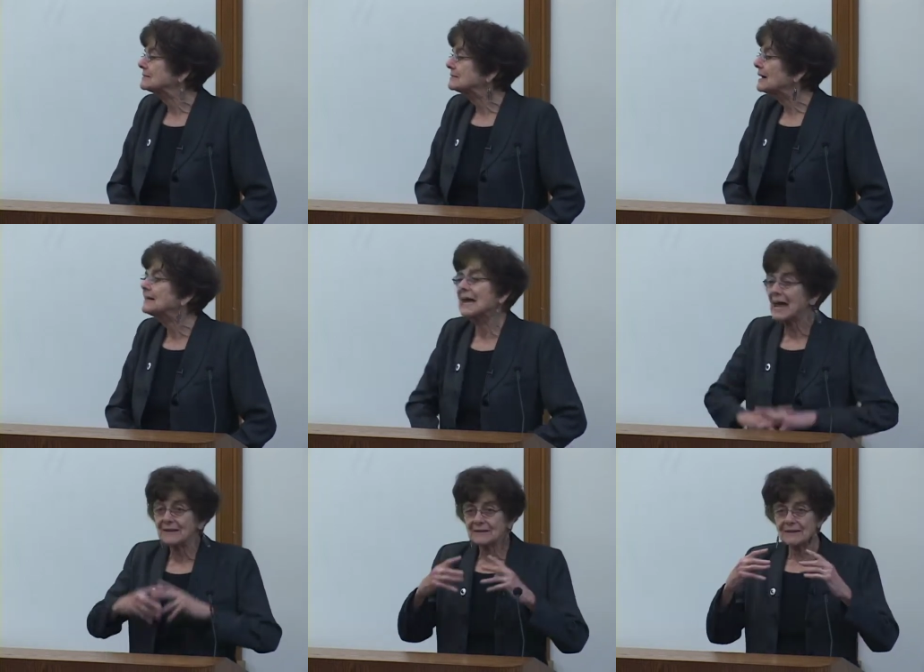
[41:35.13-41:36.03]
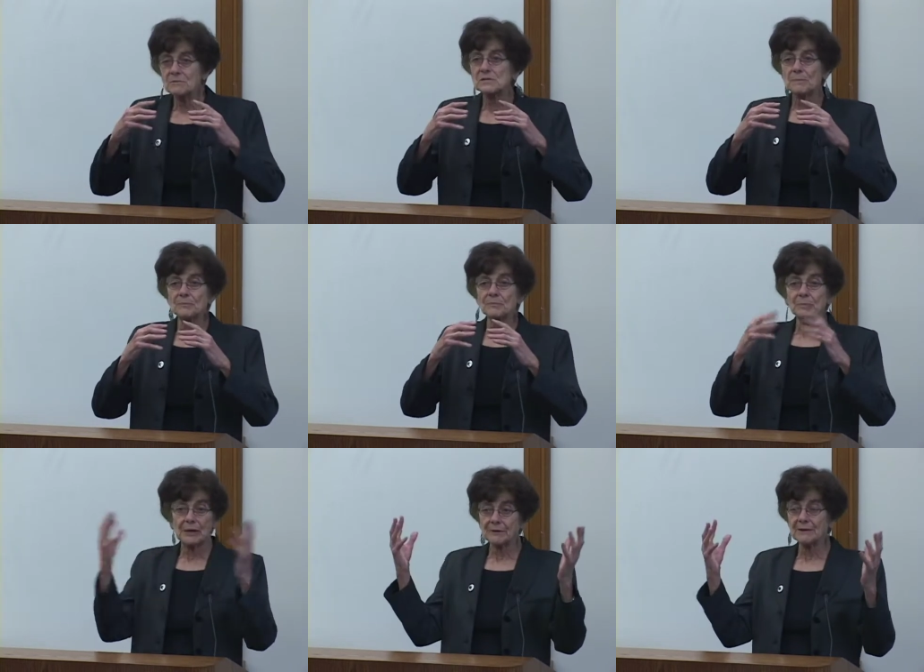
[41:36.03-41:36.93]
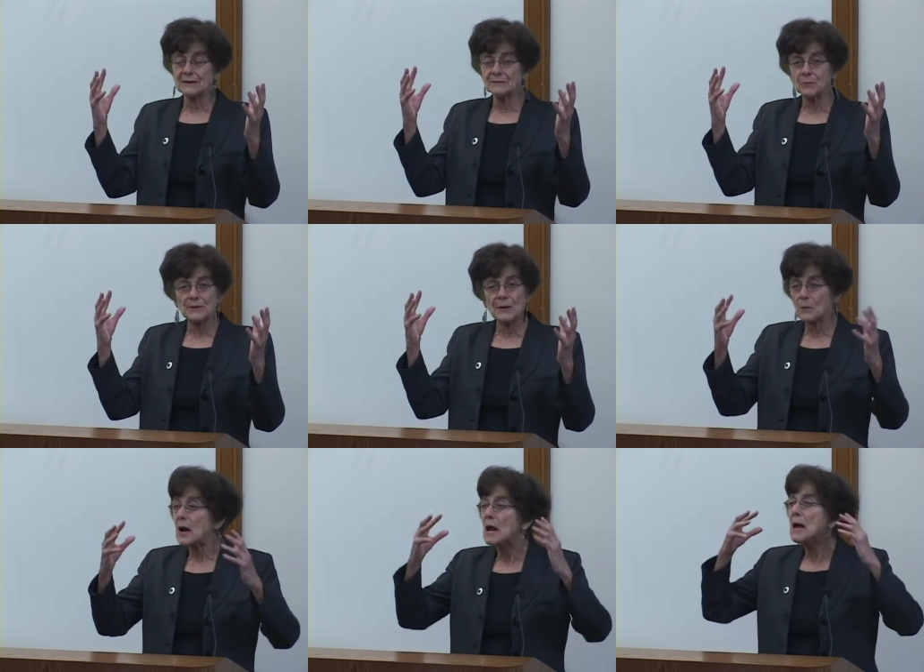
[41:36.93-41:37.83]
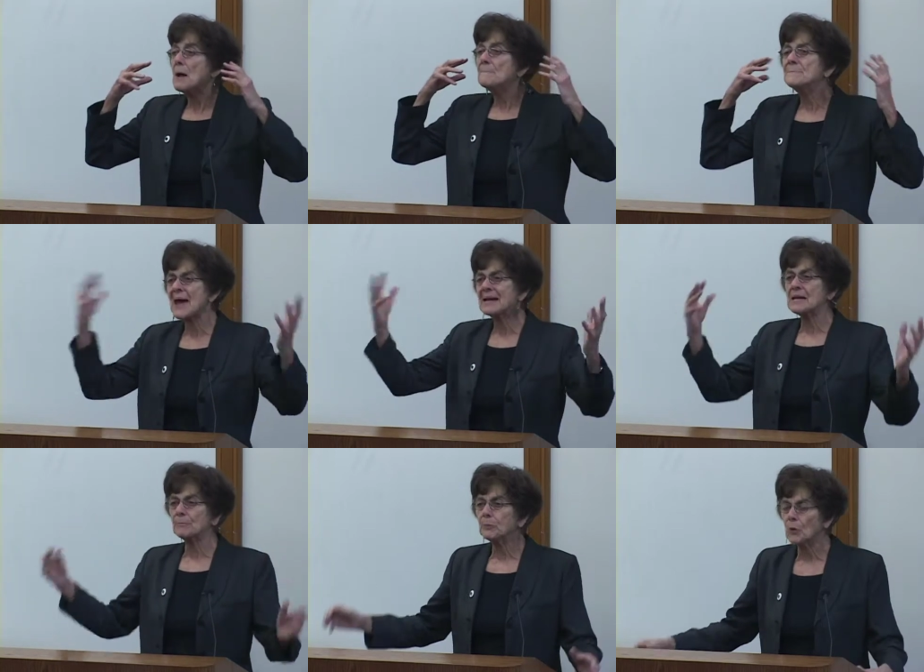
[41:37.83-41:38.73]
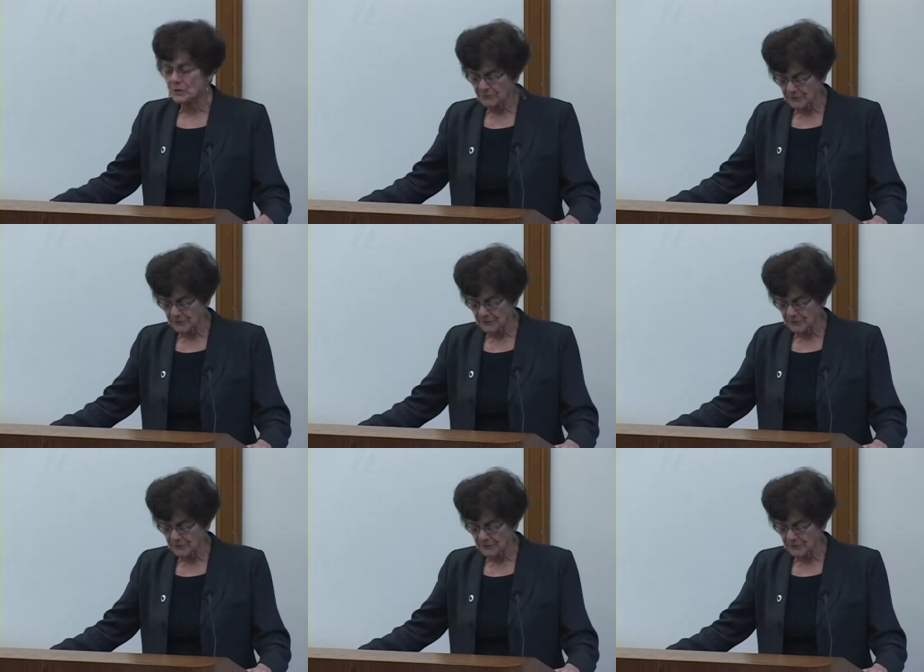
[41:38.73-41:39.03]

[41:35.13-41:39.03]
Again, it was a period when there were many important